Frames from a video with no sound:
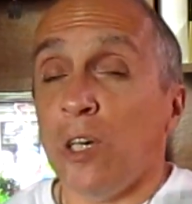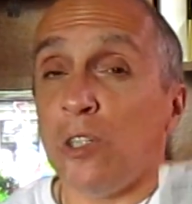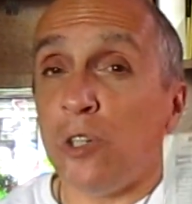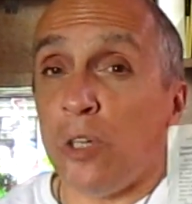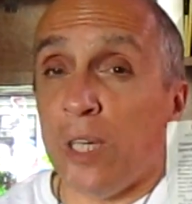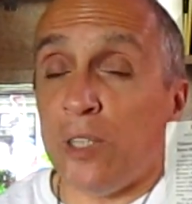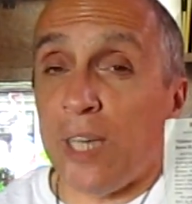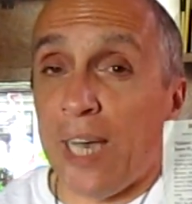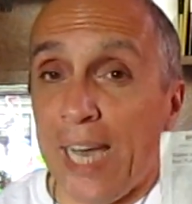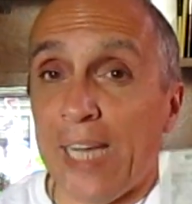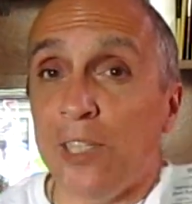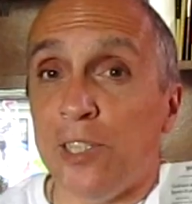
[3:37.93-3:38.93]
So this
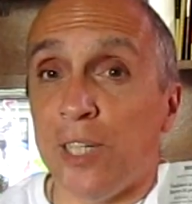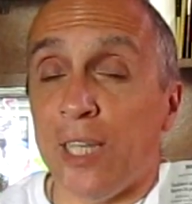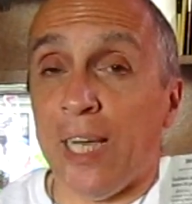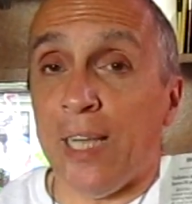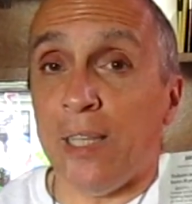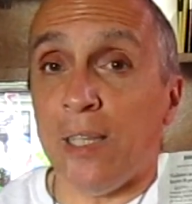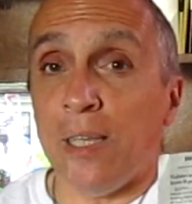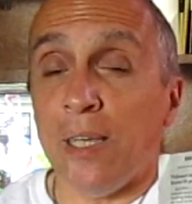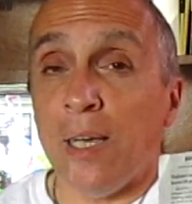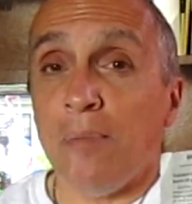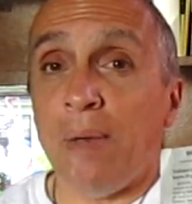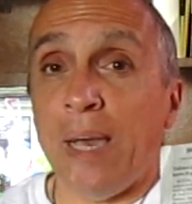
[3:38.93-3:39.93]
incident
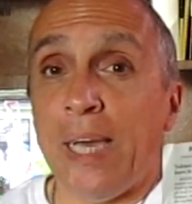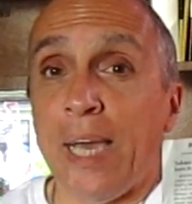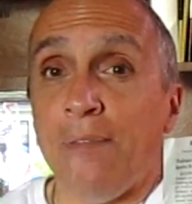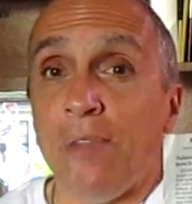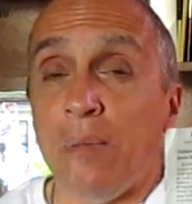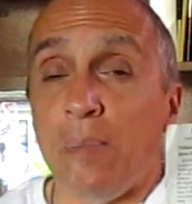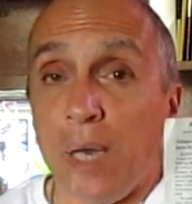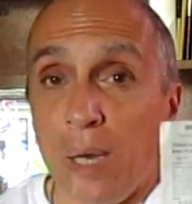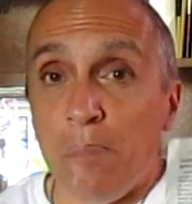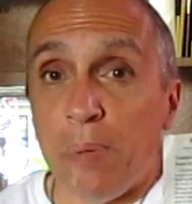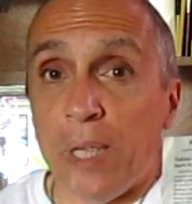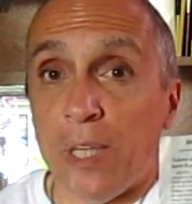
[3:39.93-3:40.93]
may give them
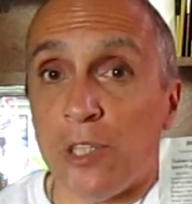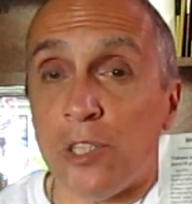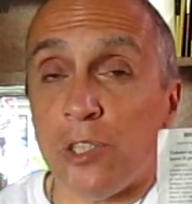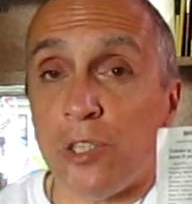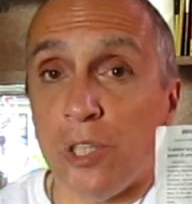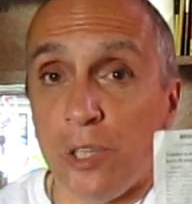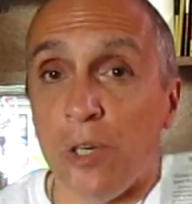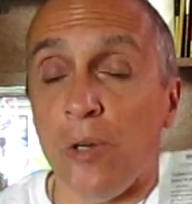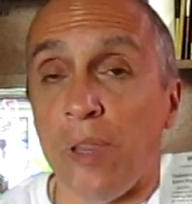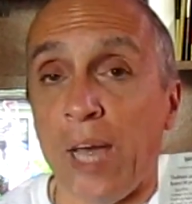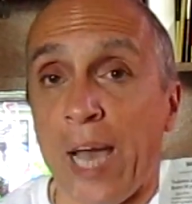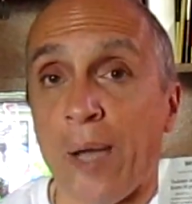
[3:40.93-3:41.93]
impetus to do
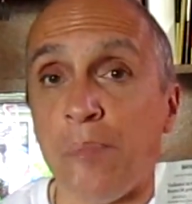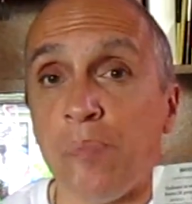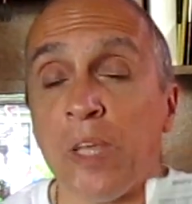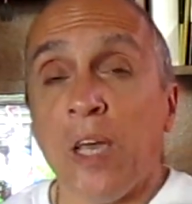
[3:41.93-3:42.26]
that.